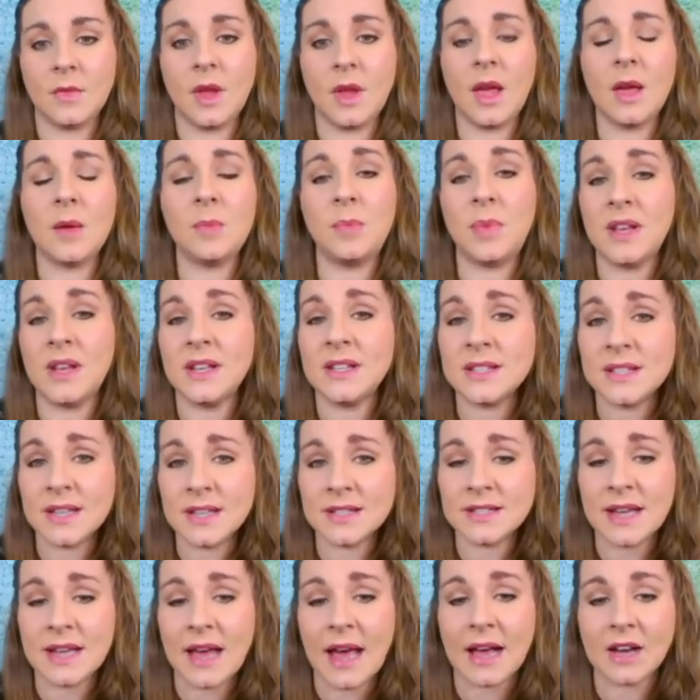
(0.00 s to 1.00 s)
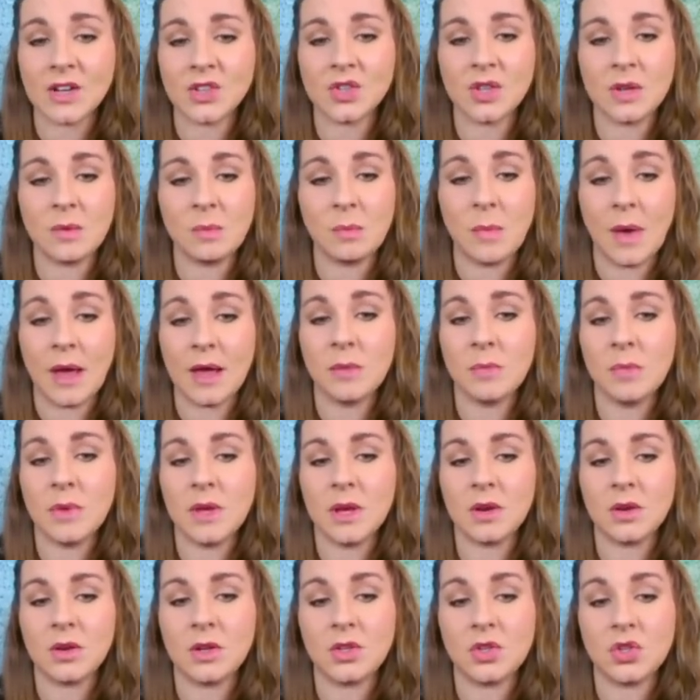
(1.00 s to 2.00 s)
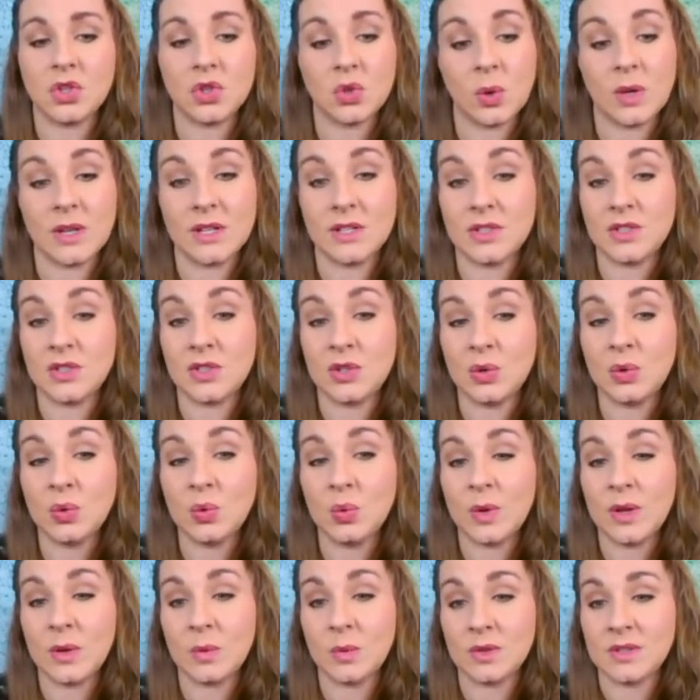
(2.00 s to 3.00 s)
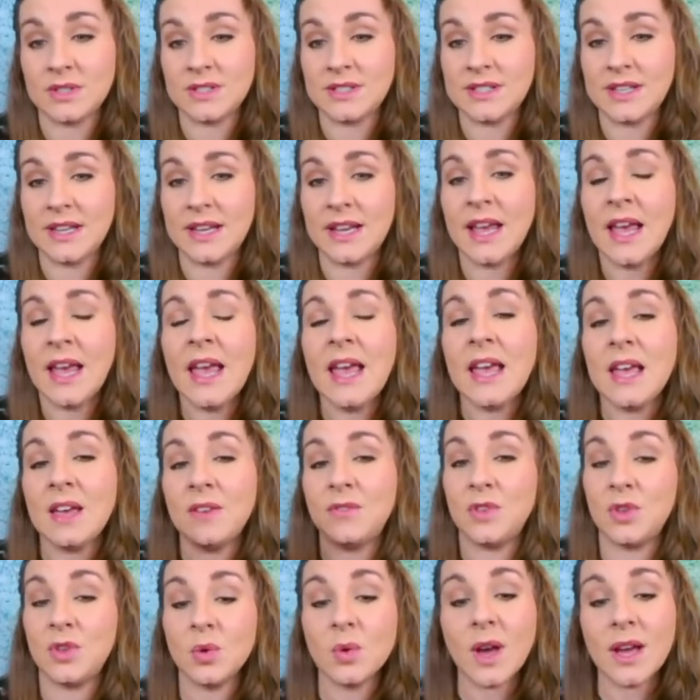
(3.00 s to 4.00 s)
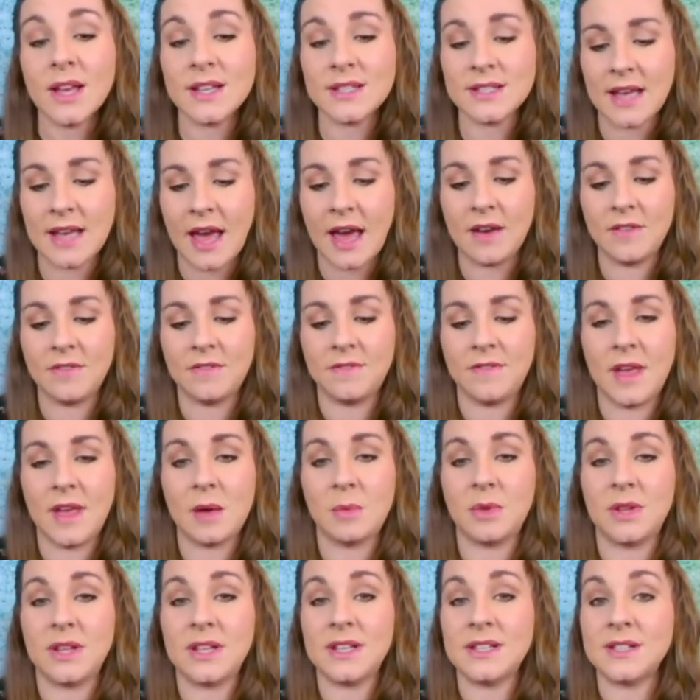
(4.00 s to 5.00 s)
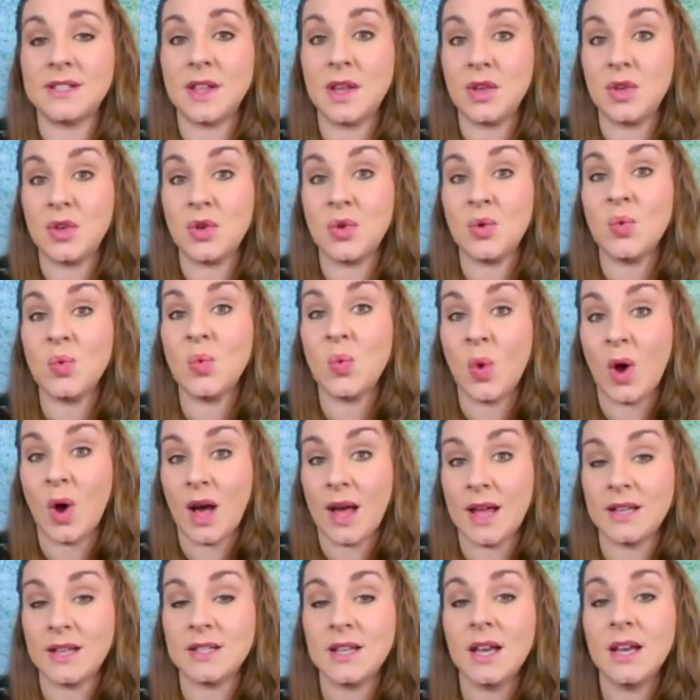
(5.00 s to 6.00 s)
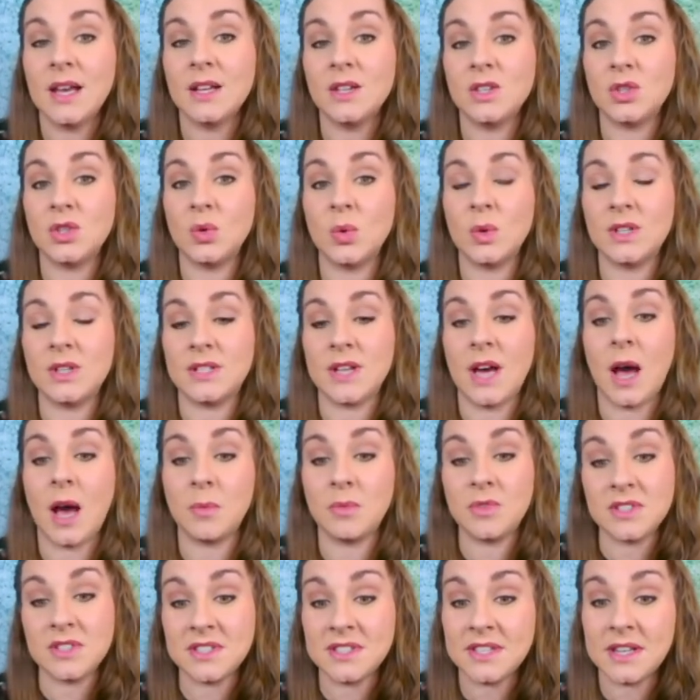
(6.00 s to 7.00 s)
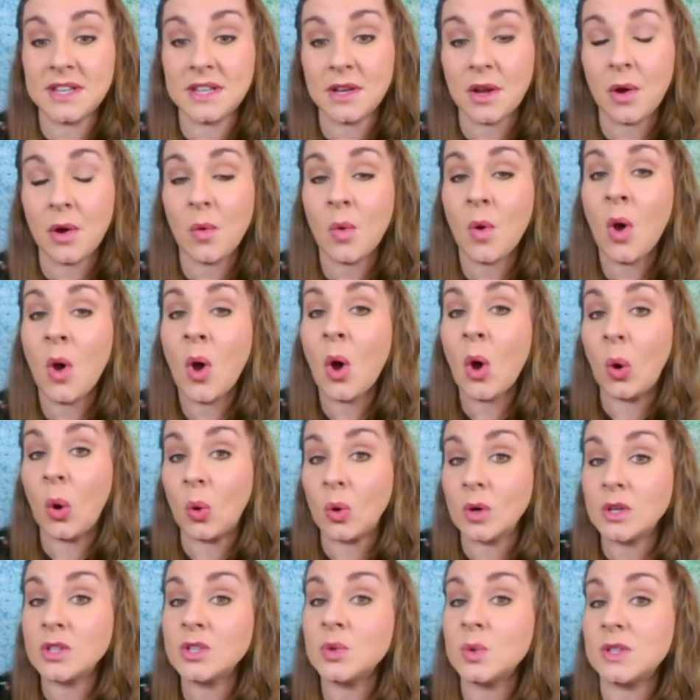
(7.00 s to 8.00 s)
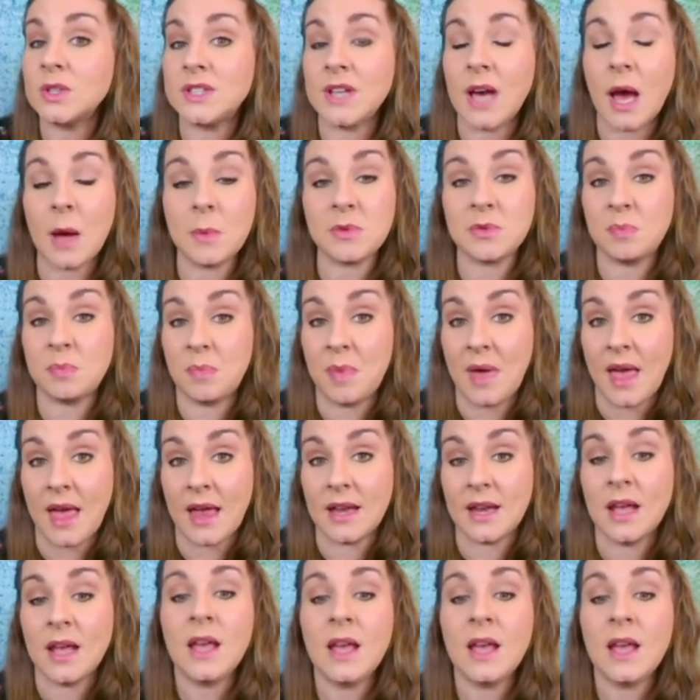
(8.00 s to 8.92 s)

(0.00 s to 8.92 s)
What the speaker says: Hibiscus actually might be a good choice too. We will see. If you guys have families that you want to adopt Tito or to adopt Ben,